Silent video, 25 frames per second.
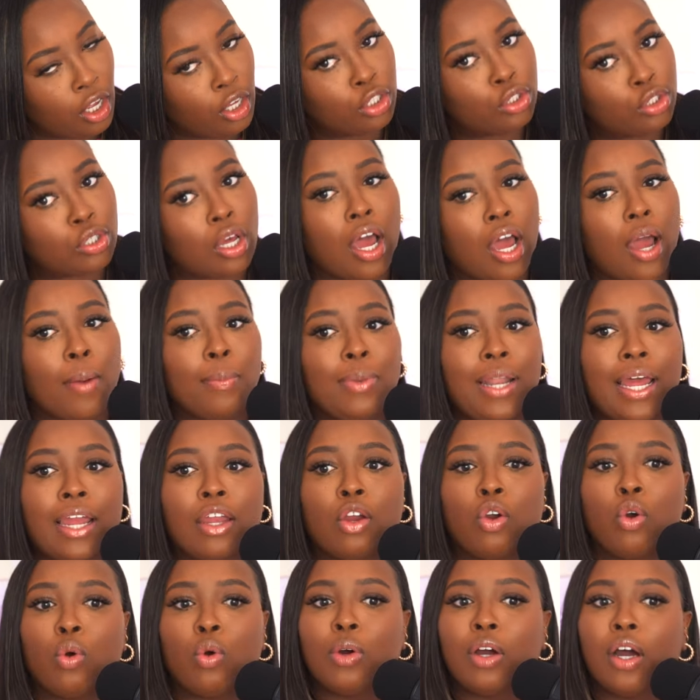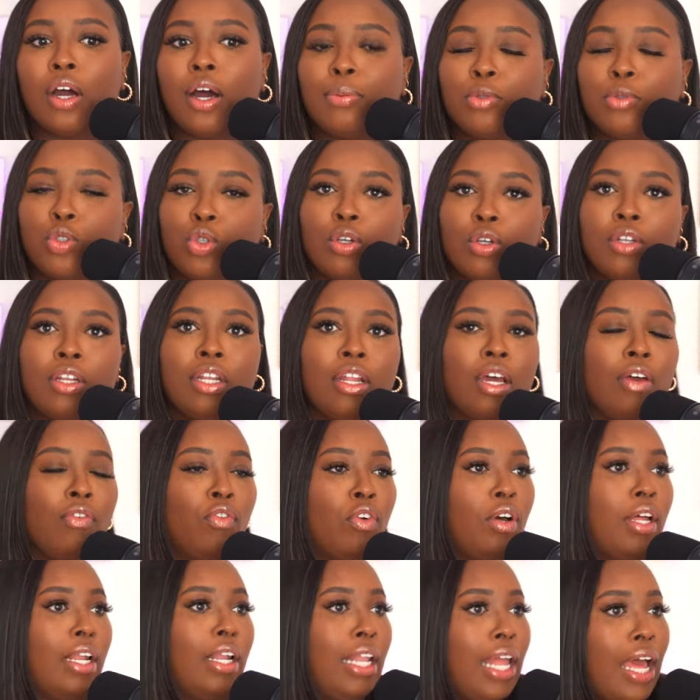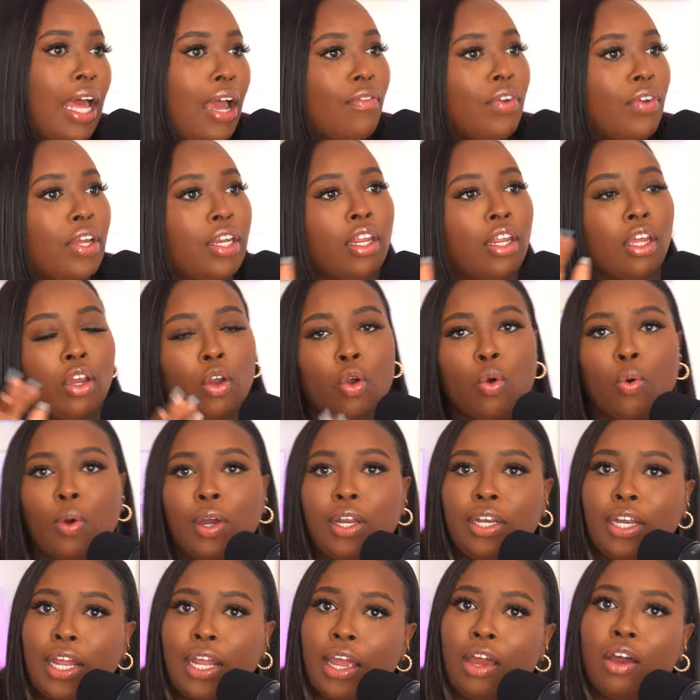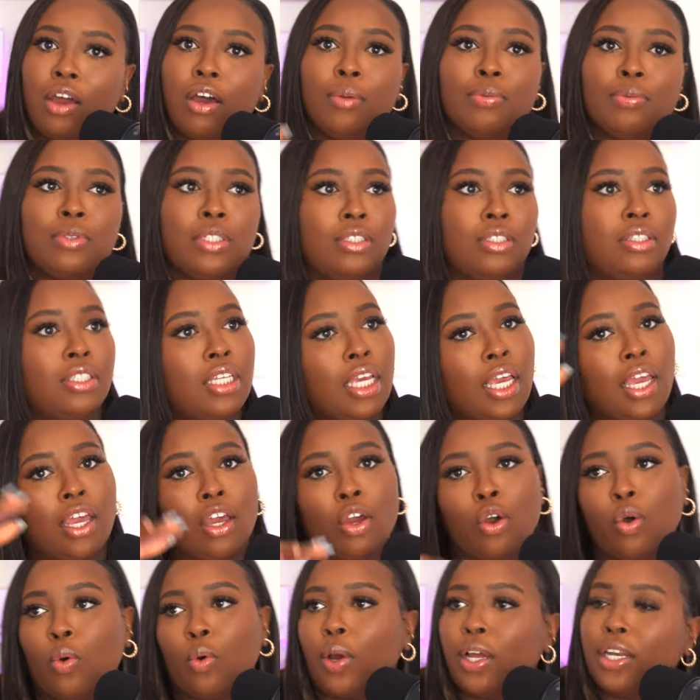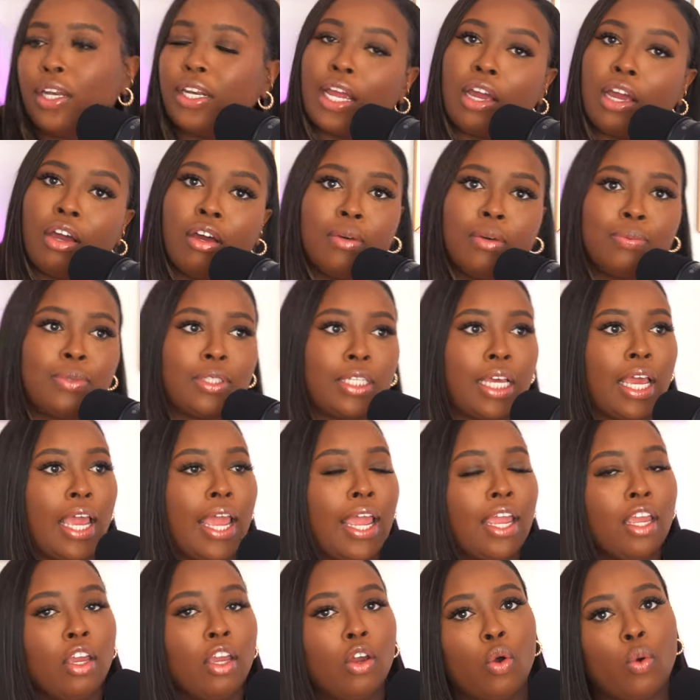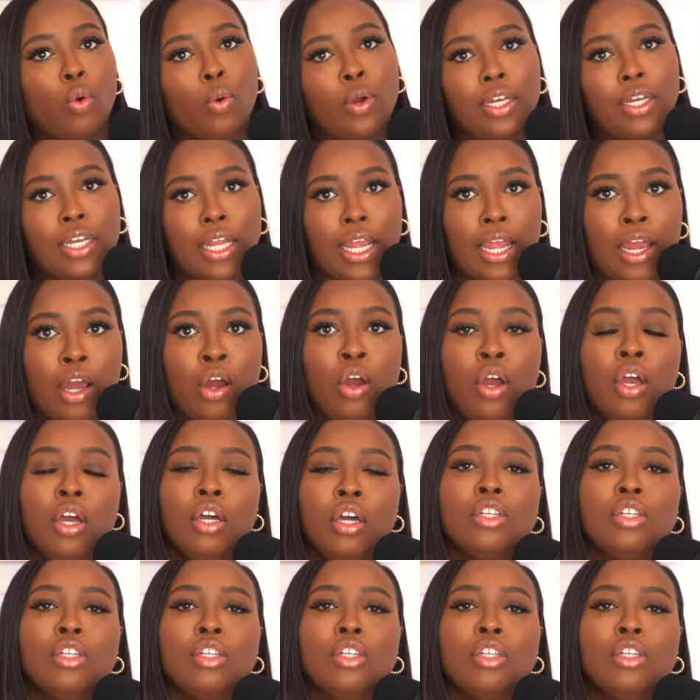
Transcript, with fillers: So I'm like going up to a level 11, then going down, up to 10, going down, up to 8, going down.